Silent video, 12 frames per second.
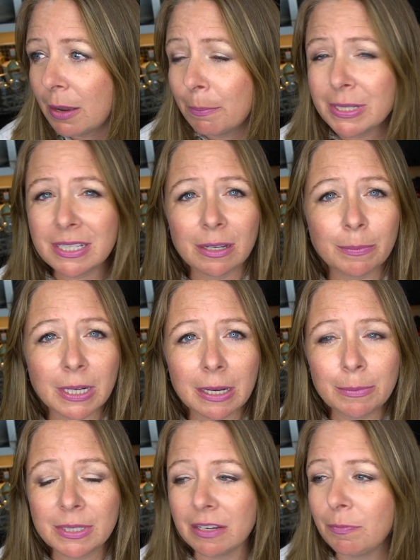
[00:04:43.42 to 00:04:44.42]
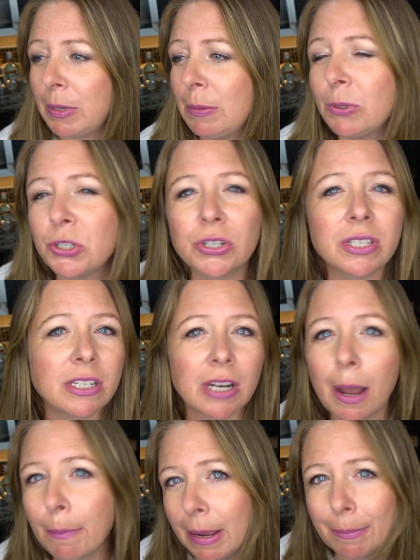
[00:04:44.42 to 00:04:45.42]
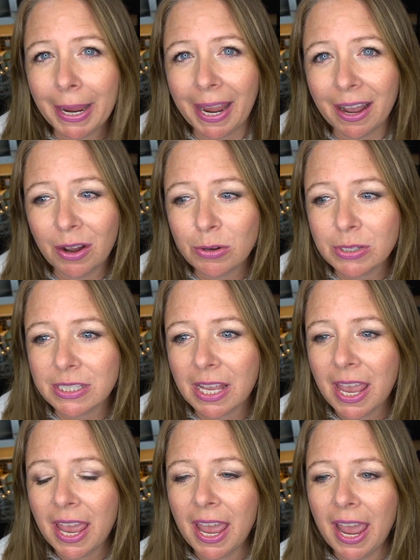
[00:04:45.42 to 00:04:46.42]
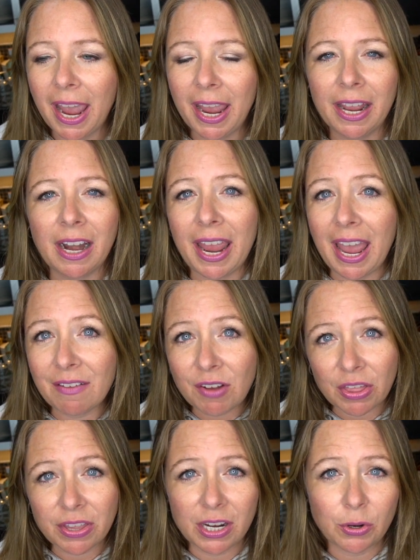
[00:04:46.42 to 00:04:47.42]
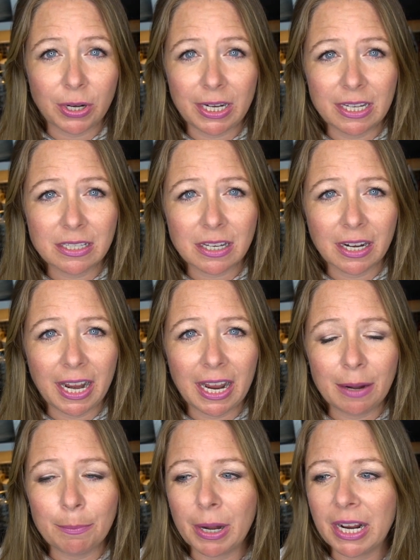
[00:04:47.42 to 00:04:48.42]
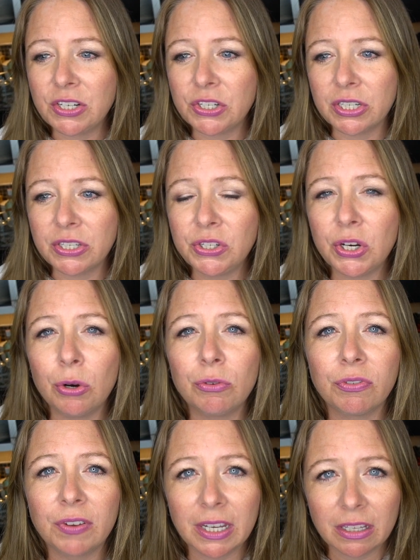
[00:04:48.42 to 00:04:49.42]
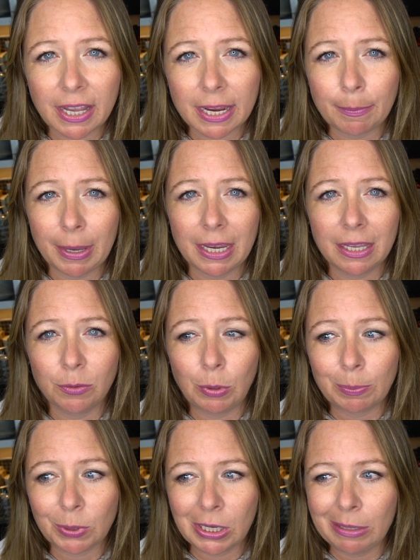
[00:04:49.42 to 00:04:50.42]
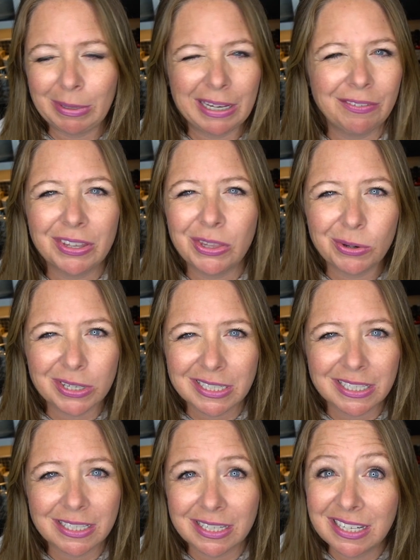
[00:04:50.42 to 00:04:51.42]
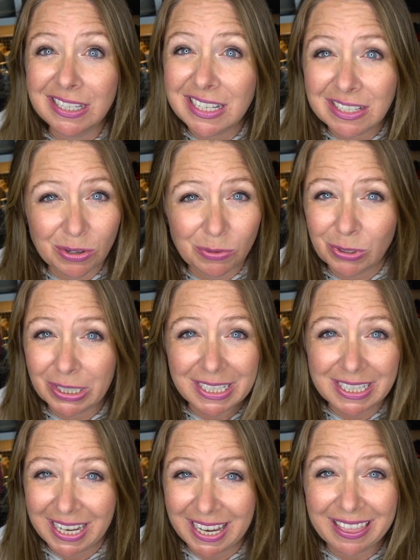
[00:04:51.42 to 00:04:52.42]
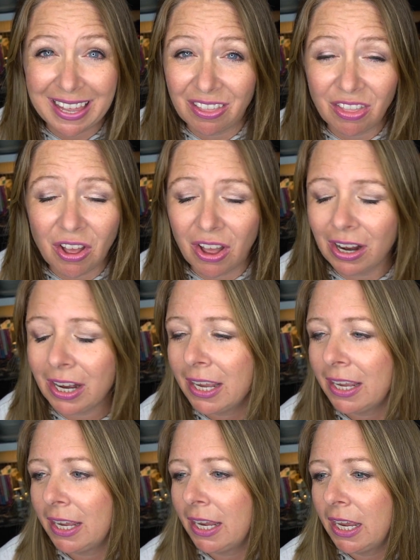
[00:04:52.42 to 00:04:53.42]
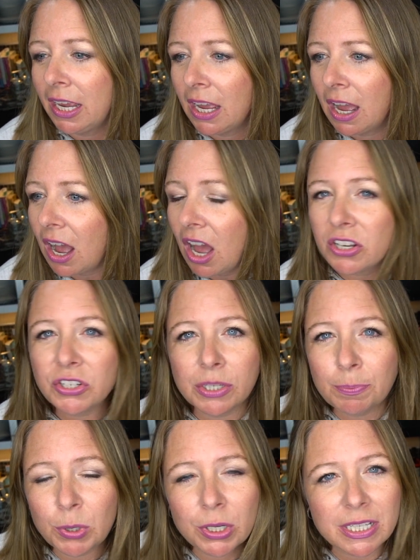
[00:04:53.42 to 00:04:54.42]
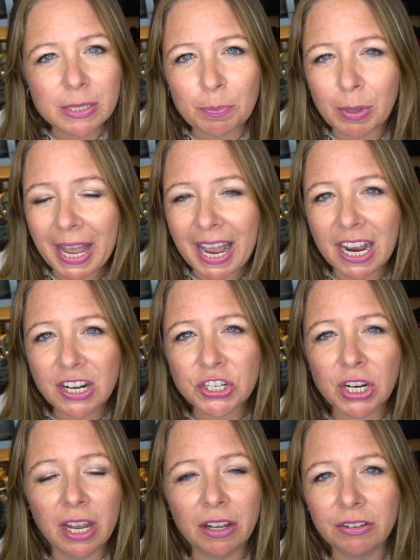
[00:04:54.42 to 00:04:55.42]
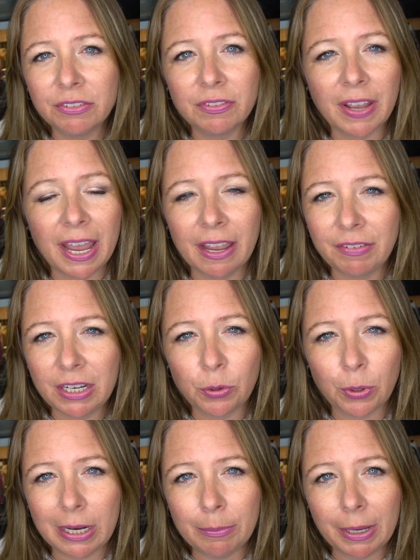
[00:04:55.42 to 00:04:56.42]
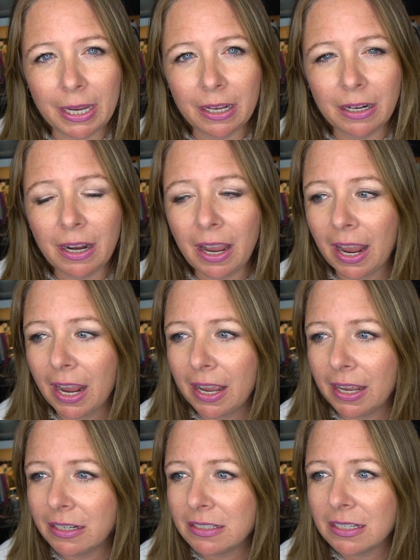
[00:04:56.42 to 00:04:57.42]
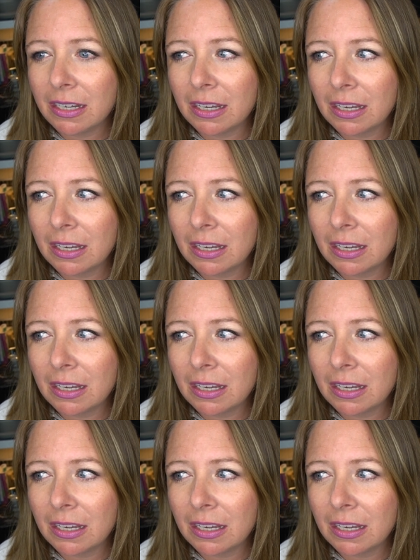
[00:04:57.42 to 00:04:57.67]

But sometimes if people just stop by my house and I have all the ingredients on hand, but I just don't feel like making the whipped cream, even though it doesn't really take that long, I'll just put a splash of heavy cream in, and